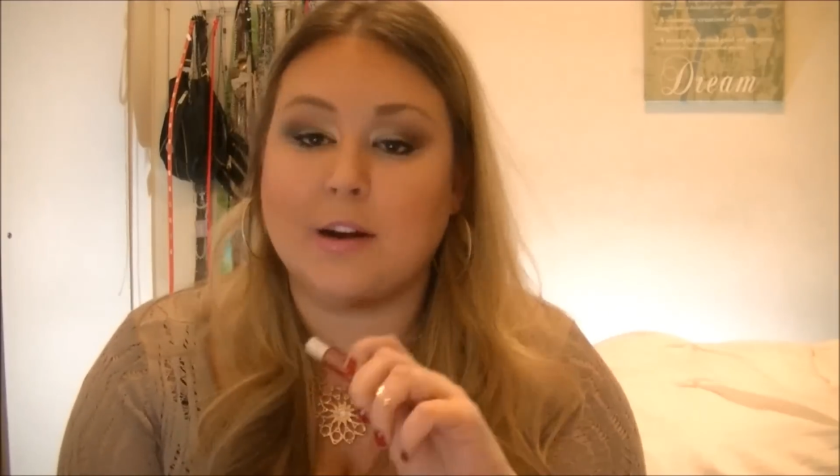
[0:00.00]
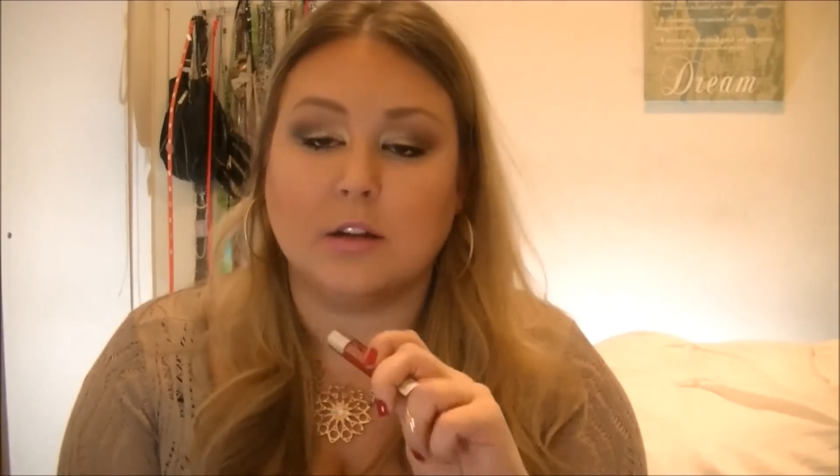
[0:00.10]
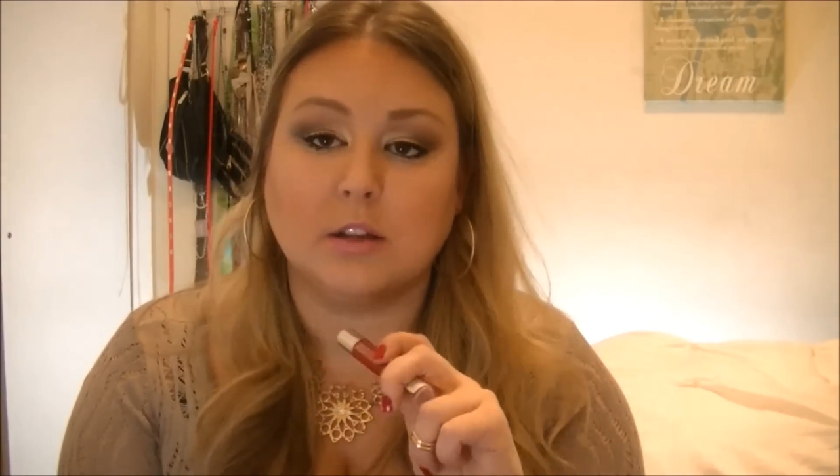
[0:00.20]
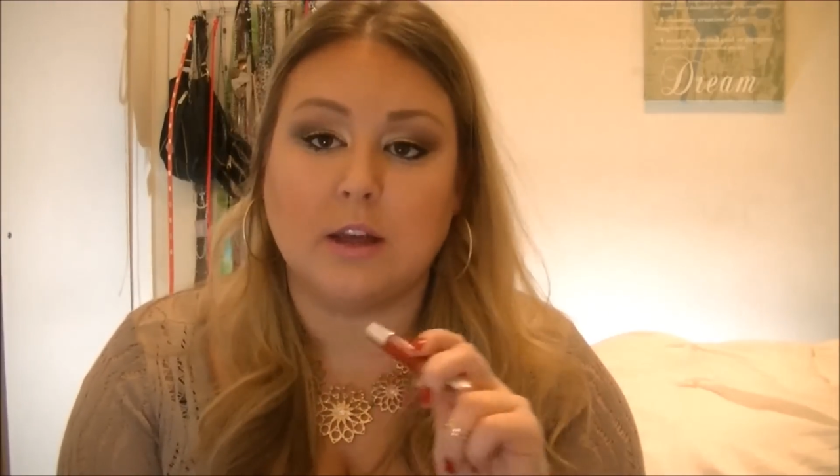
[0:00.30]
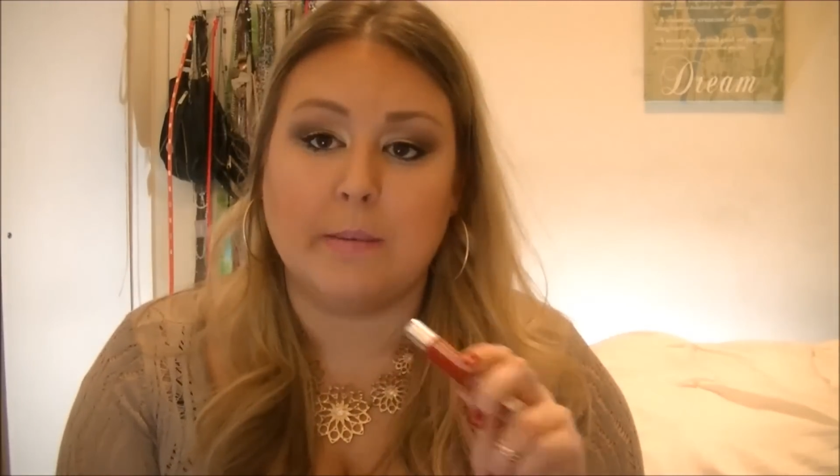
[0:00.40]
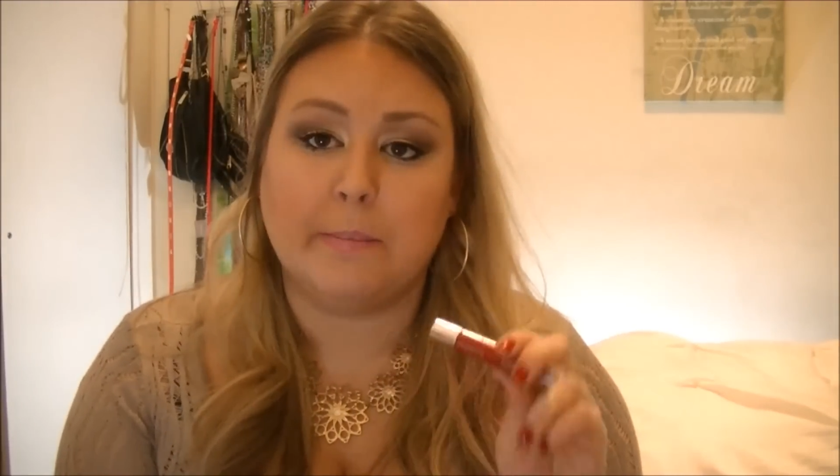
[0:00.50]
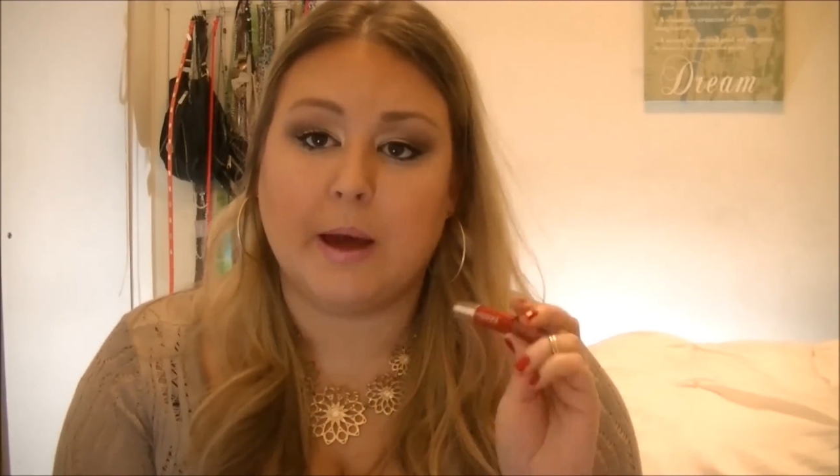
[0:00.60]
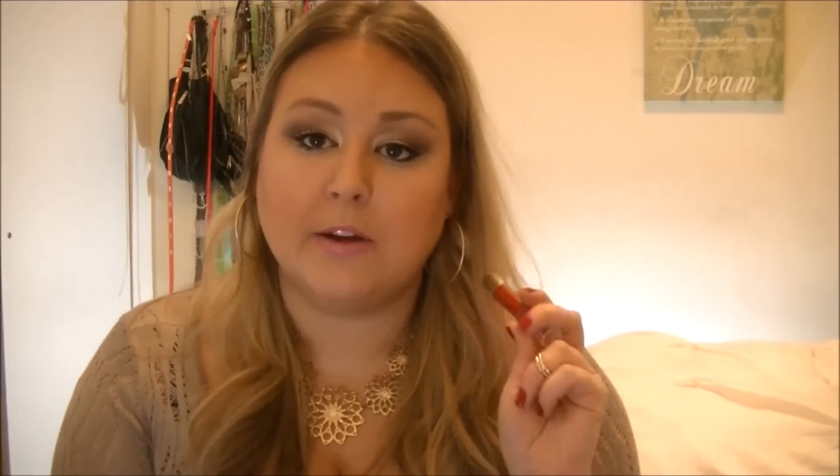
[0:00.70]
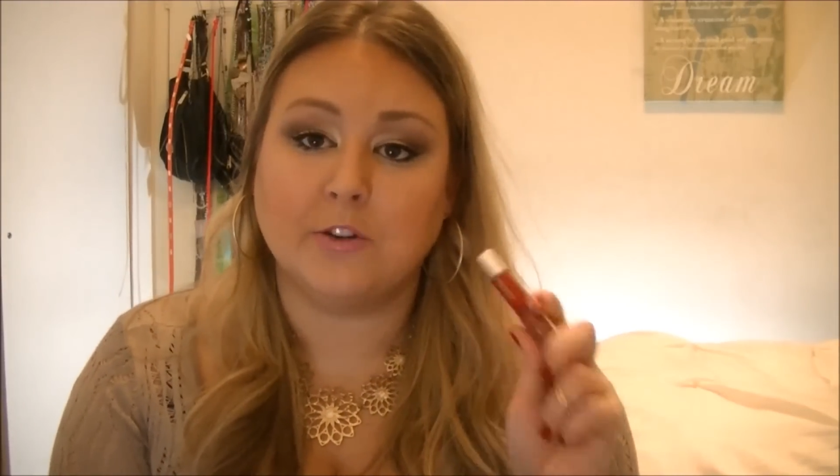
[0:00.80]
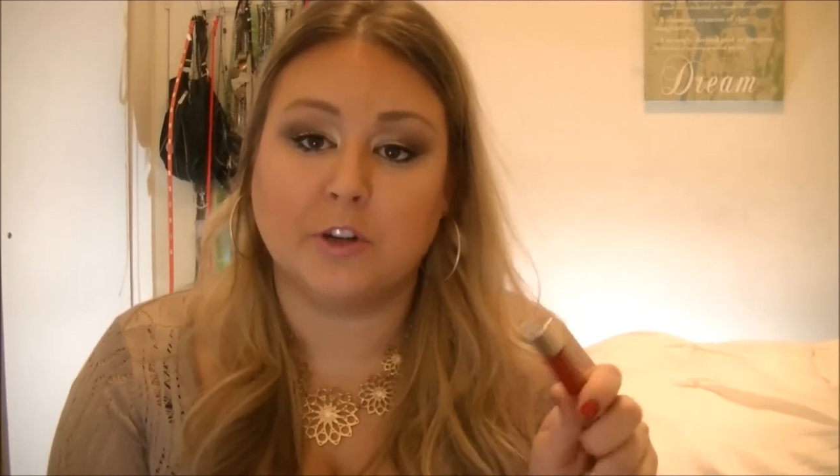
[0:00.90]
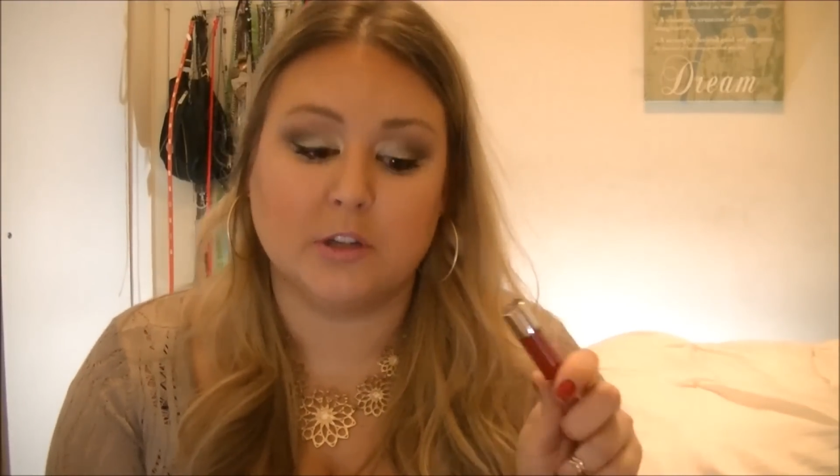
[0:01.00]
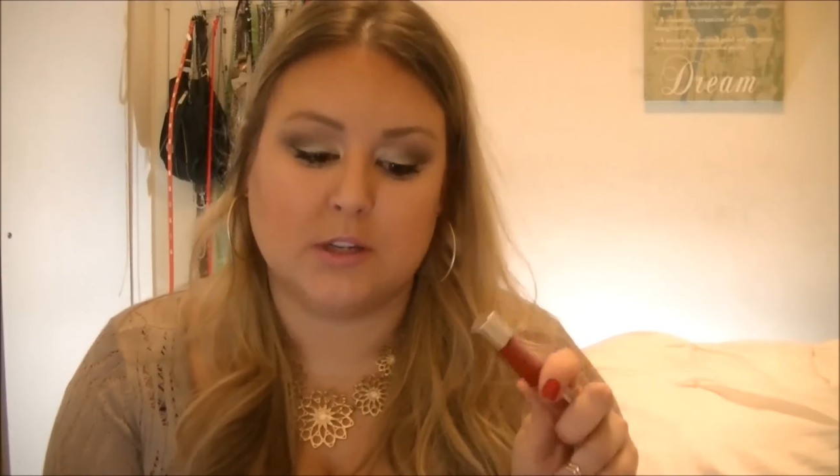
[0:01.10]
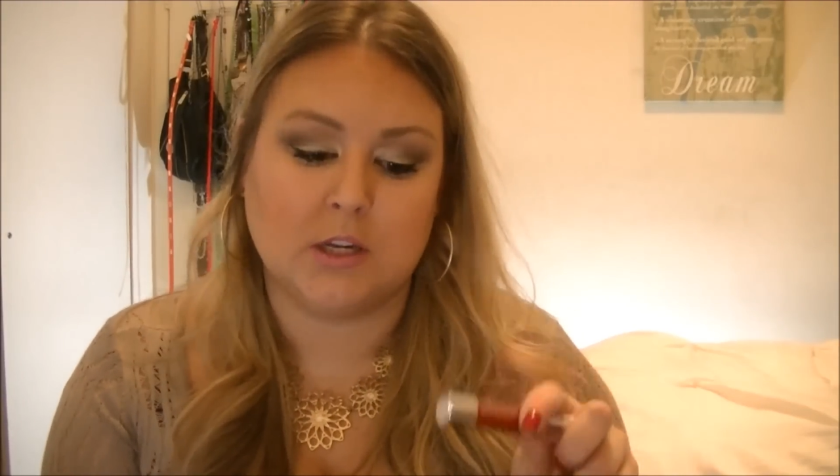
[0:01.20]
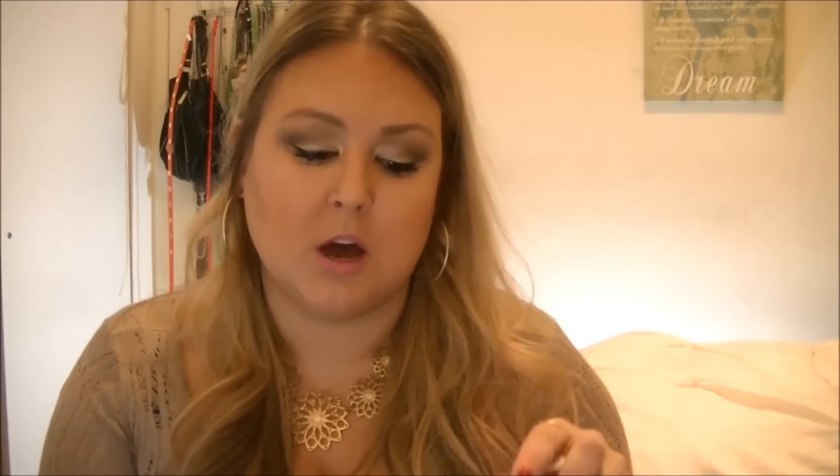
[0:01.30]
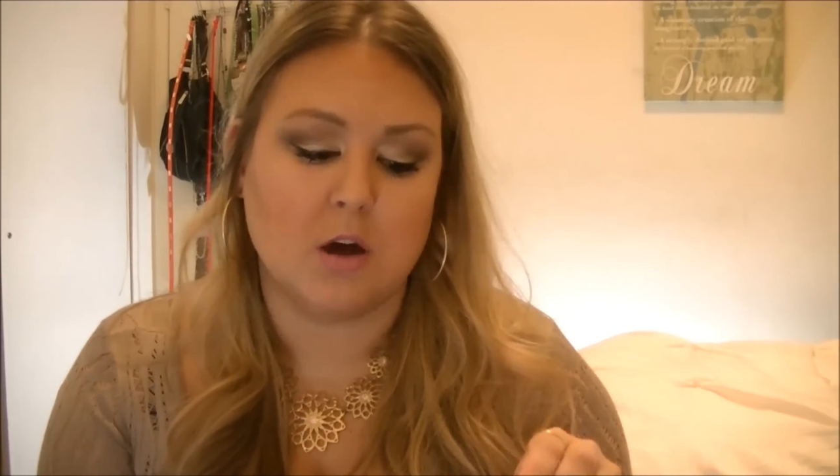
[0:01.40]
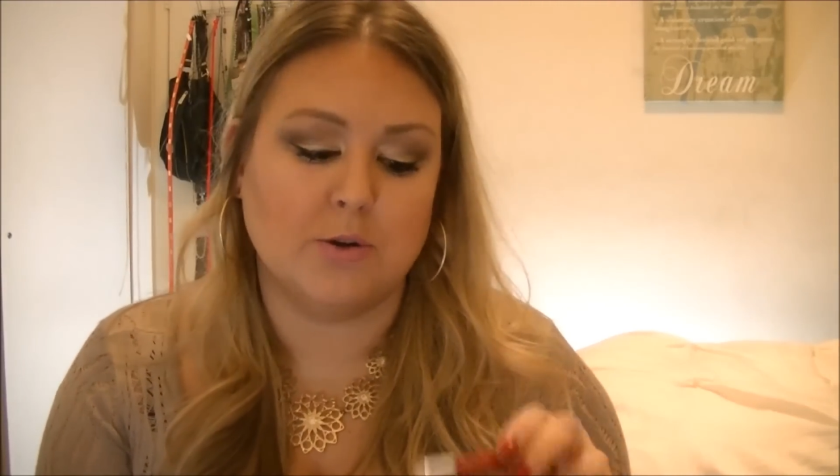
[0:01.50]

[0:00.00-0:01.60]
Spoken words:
it on the lip and you're good to go.